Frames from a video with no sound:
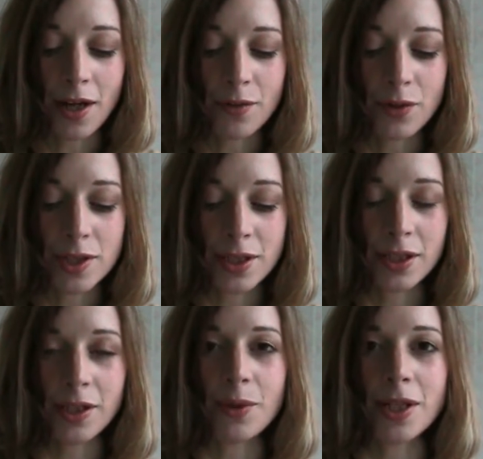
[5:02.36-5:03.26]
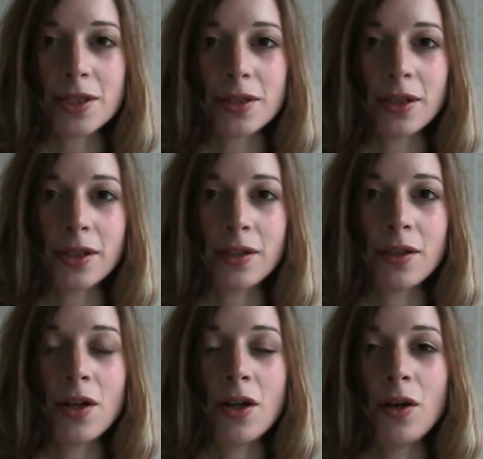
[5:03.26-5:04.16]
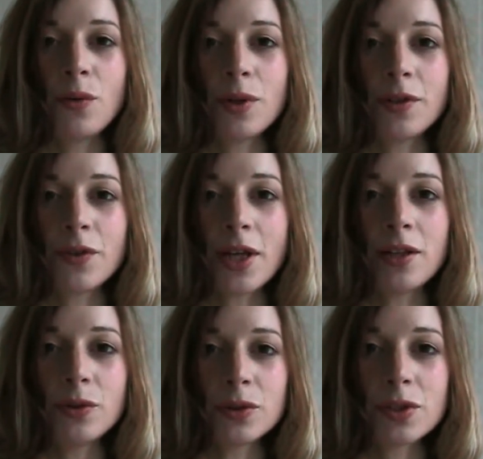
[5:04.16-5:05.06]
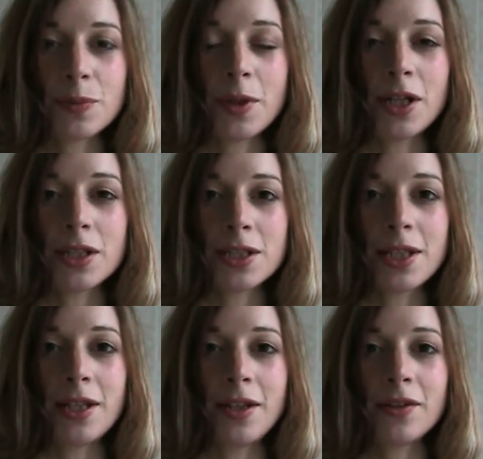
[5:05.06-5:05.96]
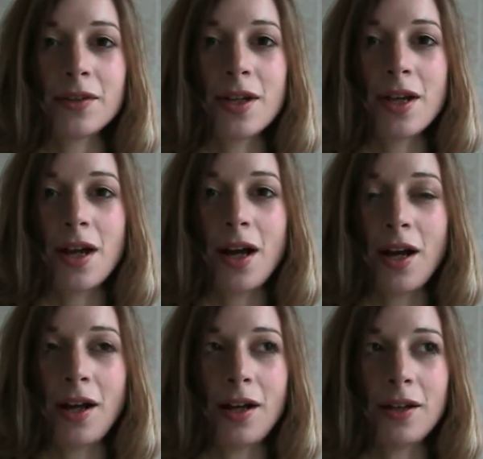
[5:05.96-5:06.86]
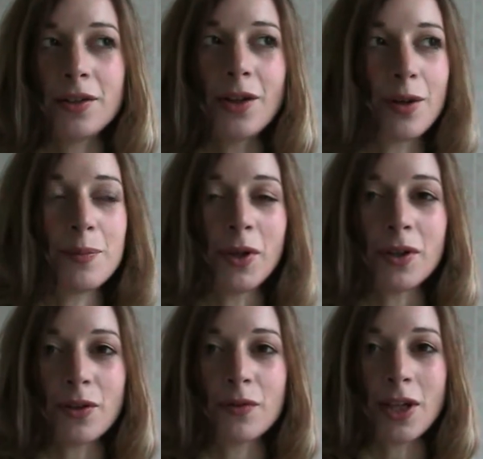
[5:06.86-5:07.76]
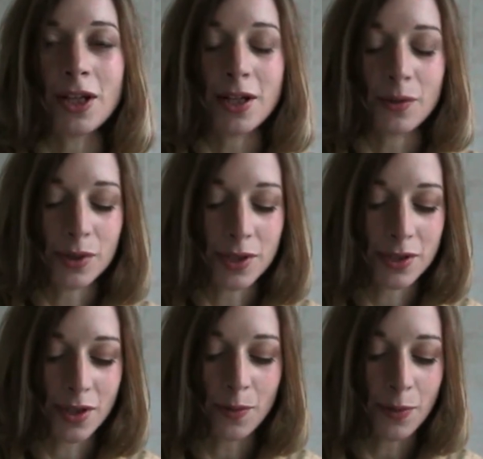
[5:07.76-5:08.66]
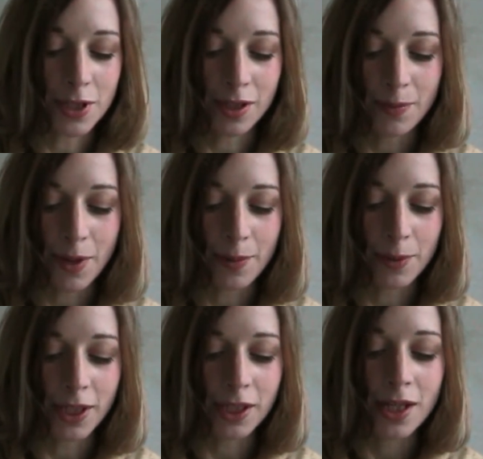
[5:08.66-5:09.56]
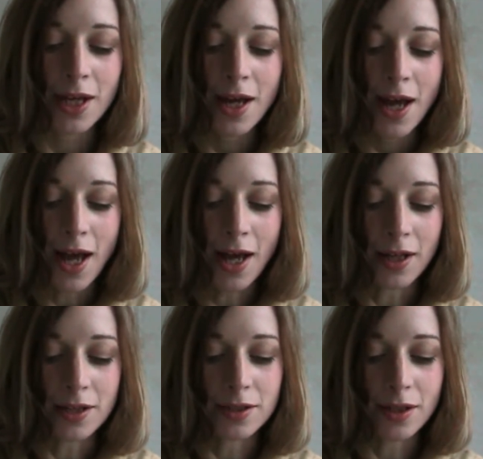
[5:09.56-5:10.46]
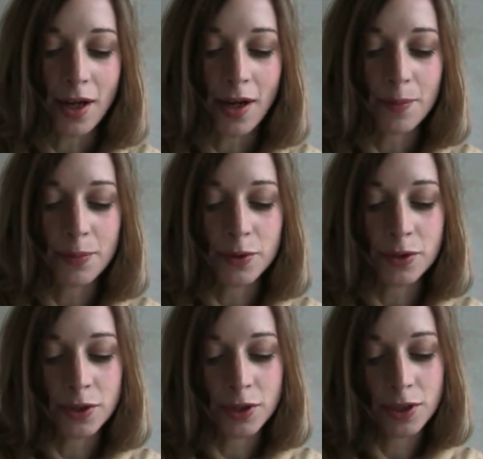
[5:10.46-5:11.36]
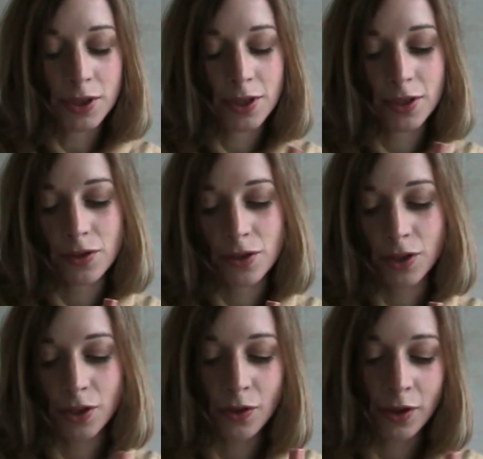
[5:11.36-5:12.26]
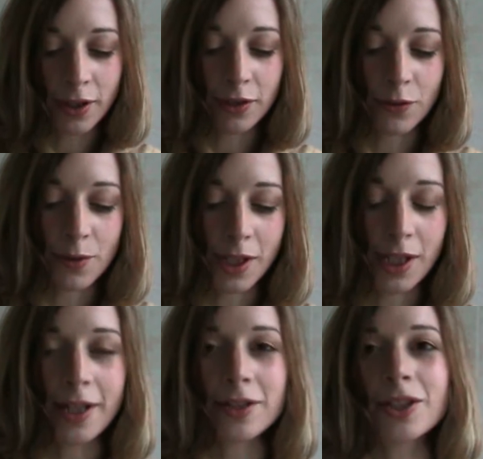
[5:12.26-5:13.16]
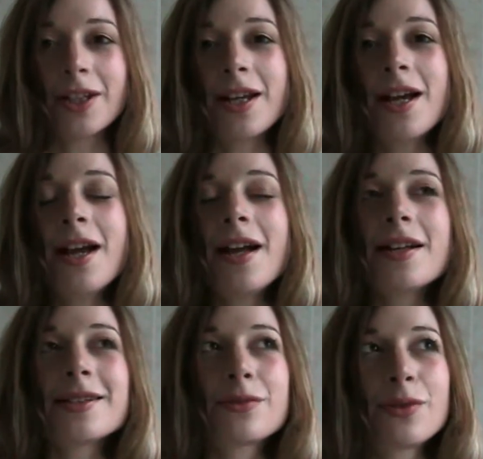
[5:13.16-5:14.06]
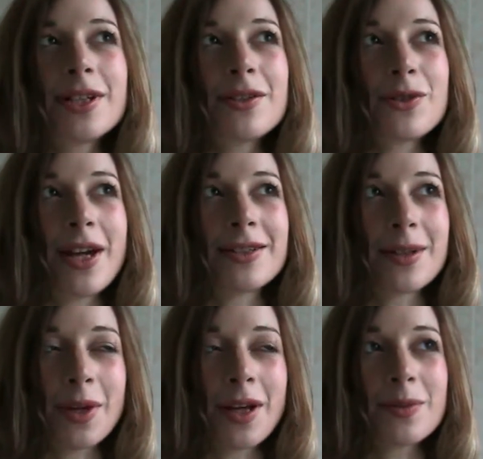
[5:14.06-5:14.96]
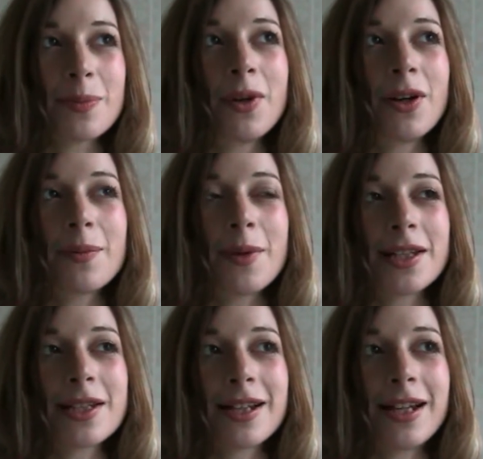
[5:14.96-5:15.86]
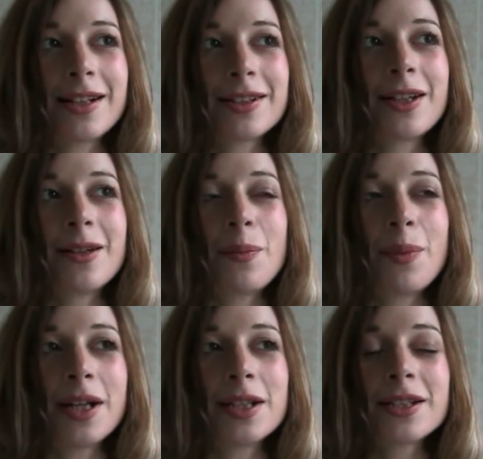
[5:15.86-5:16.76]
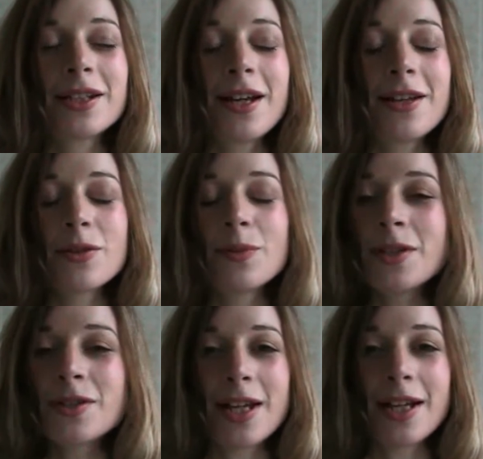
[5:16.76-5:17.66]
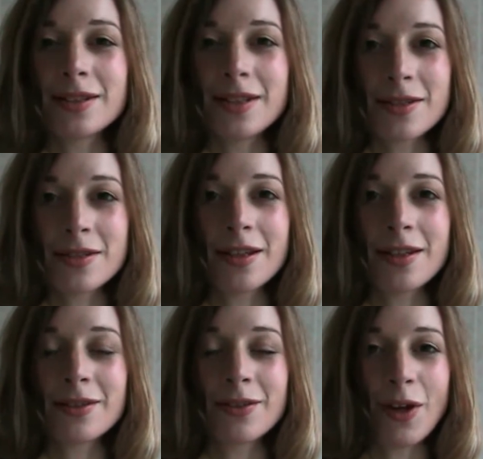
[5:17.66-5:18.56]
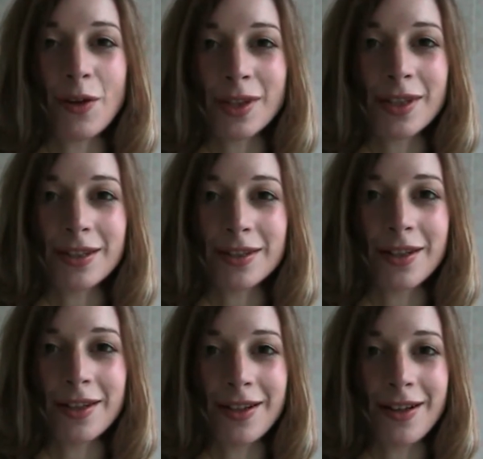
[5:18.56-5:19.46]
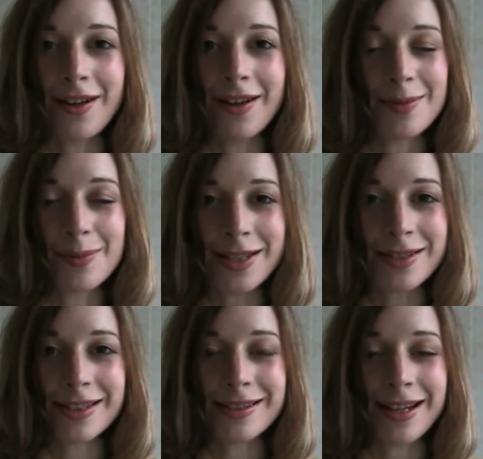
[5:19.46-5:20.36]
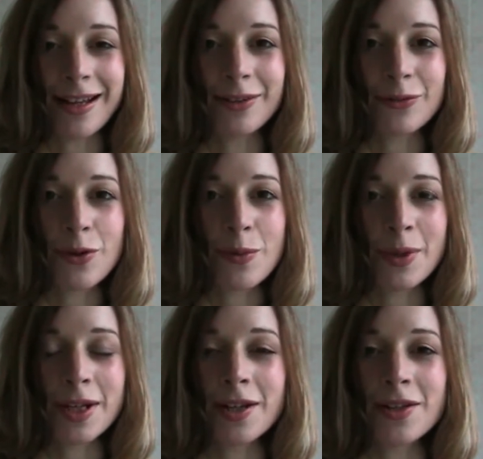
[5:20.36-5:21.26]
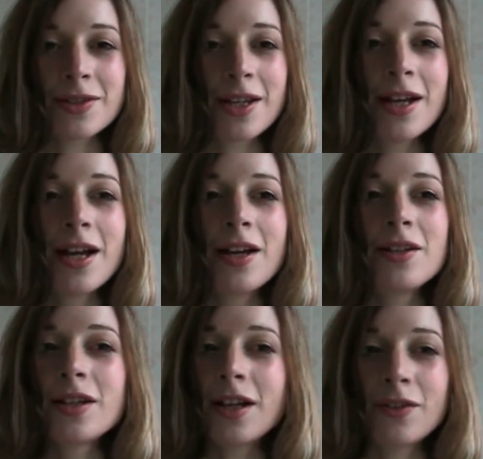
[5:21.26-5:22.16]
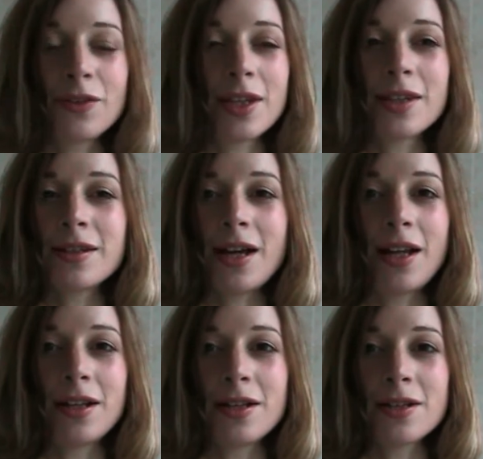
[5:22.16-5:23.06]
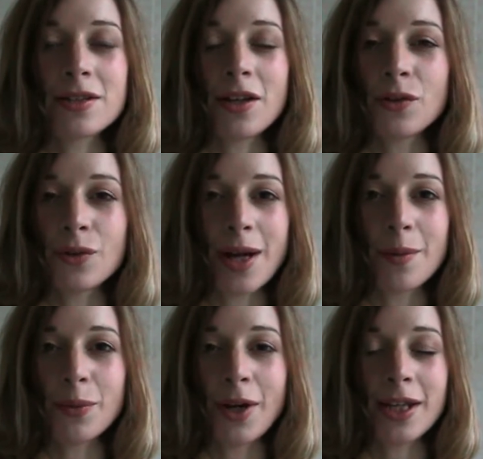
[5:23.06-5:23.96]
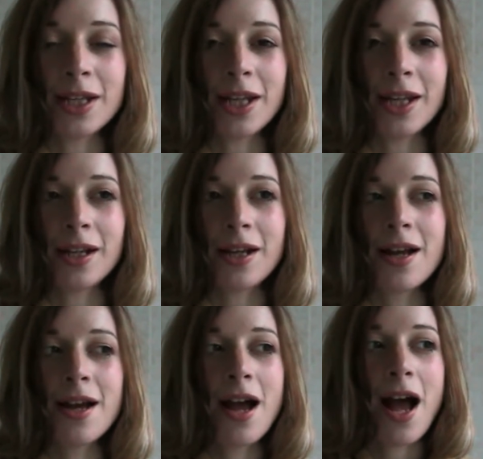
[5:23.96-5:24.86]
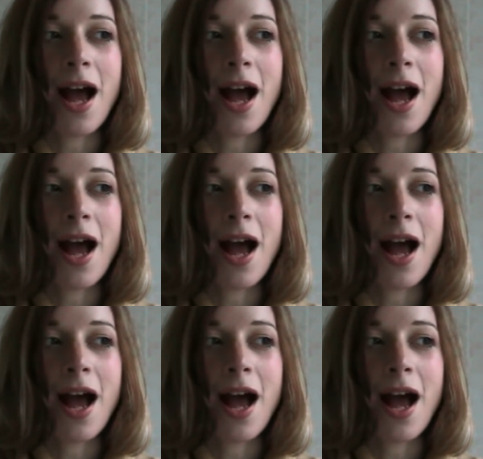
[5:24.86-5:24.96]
I recently went to one of their launch parties, not a blogger event, it was open to the public, and I bought 2 things from the collection. It's really strange, I'm going to blog about this collection, but it's almost the antithesis of everything that Illamasqua stands for, because none of these colours are groundbreaking